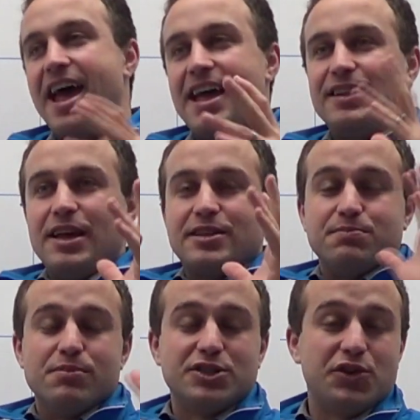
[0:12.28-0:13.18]
it's
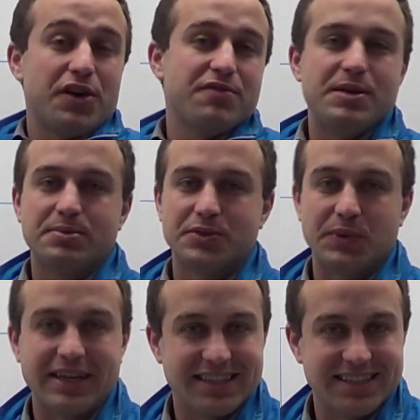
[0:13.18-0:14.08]
majority of people's
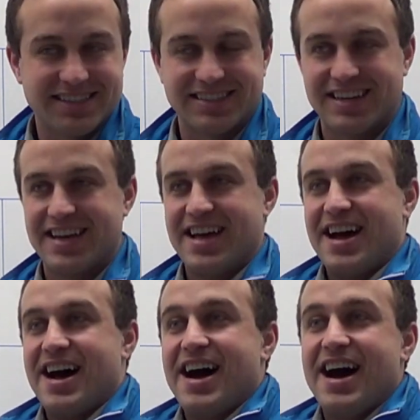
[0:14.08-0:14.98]
weakness.
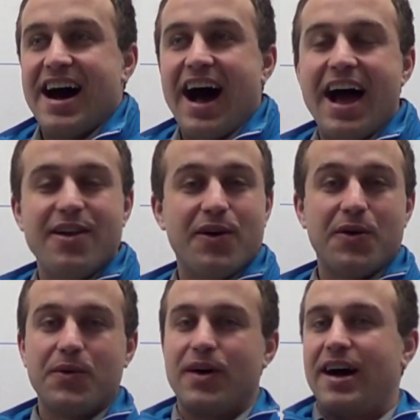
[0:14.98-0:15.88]
I
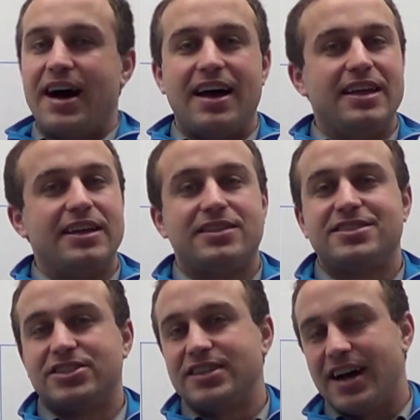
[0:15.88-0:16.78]
know
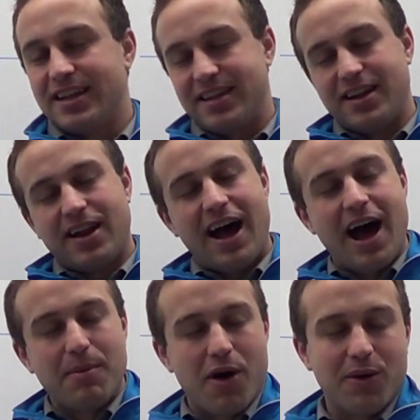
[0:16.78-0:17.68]
it's the shot that
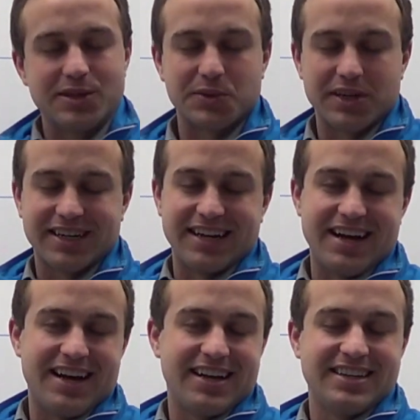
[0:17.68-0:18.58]
I'm always working
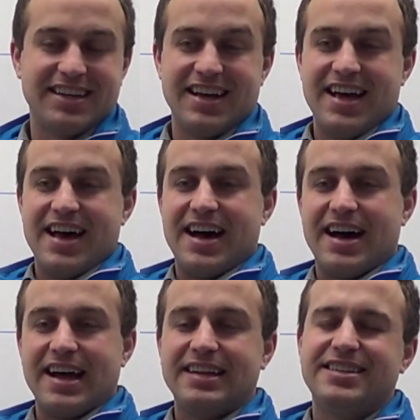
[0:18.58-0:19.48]
on,
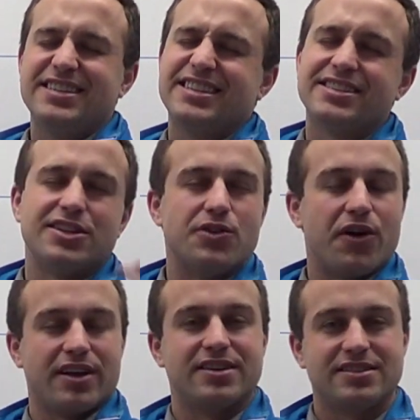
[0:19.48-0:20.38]
and it just gets
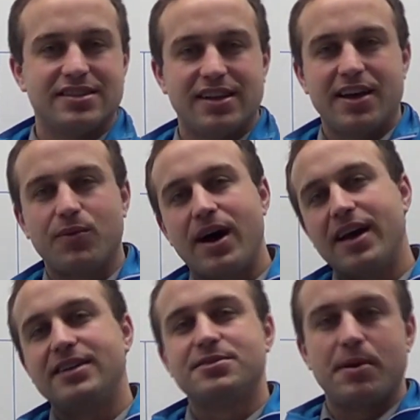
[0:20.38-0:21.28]
annoying because you're like,
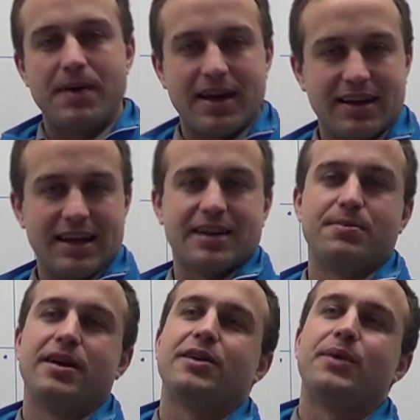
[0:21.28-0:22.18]
why does my backhand not get
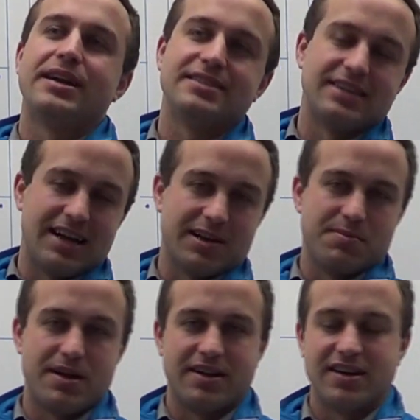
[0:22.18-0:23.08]
better? Why does it not
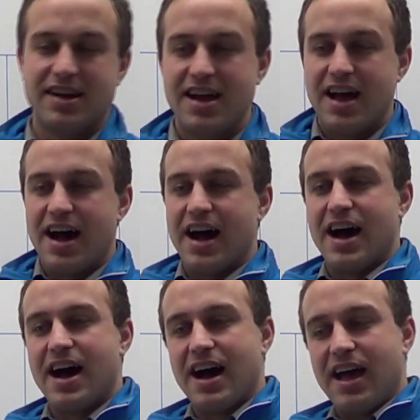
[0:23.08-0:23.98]
get better?
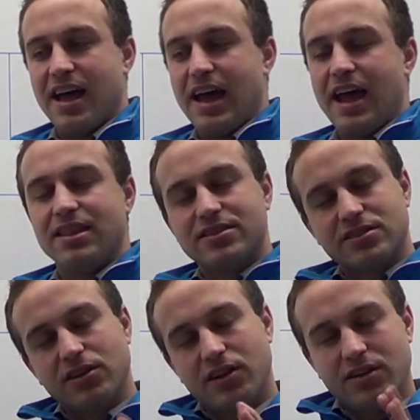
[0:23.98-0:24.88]
And
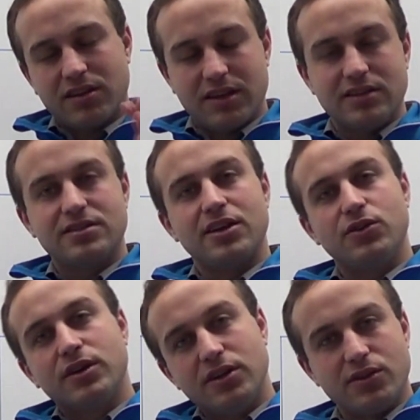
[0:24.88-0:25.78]
there's little things that
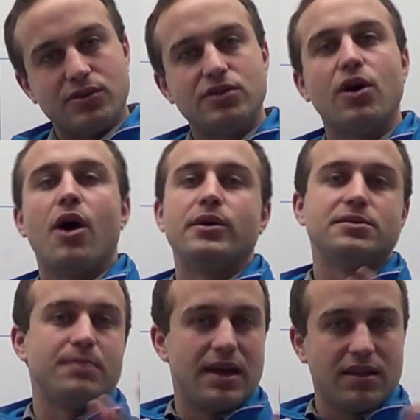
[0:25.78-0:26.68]
you can do to
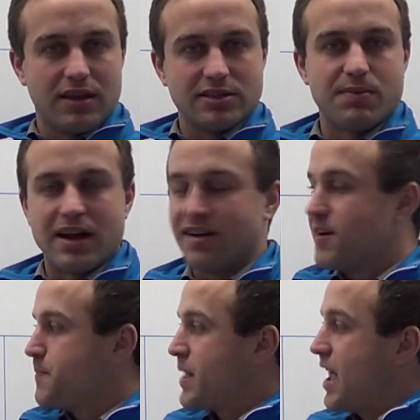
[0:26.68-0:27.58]
always make things better.
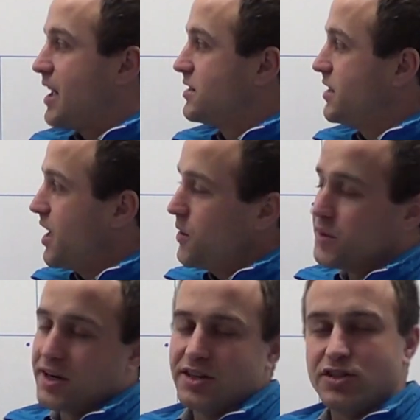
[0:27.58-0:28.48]
And today
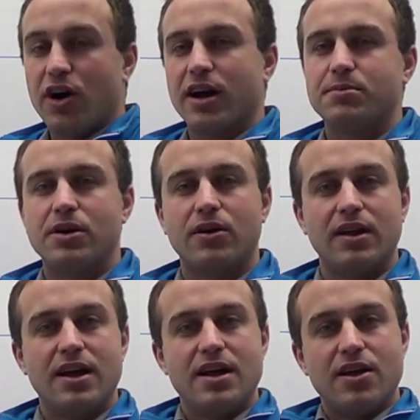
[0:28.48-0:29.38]
we're going to talk
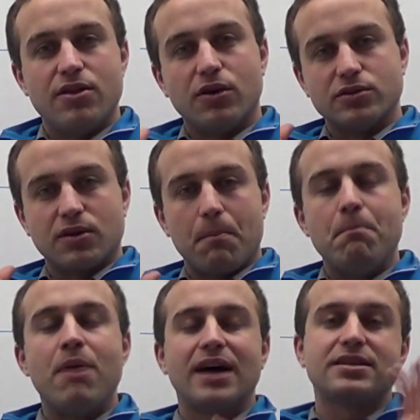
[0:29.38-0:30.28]
about those
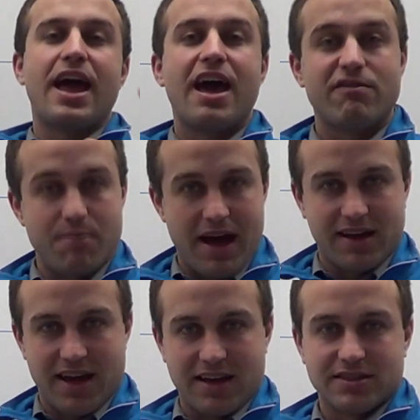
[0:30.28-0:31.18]
must-have
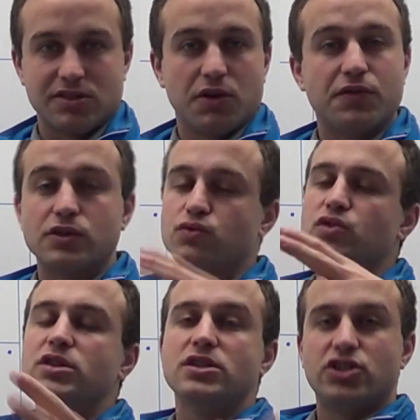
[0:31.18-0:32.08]
backhands. So if you're
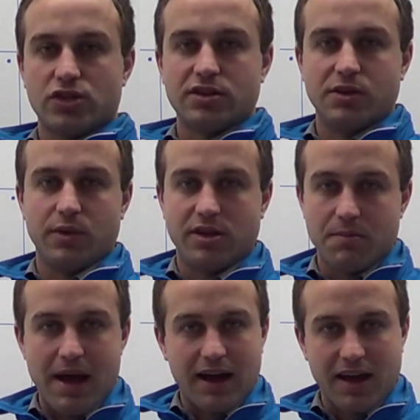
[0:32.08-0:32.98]
really struggling with
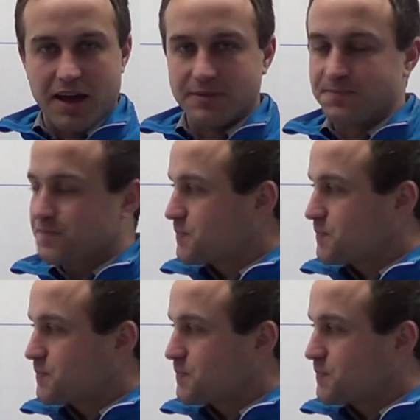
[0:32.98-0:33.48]
your backhand,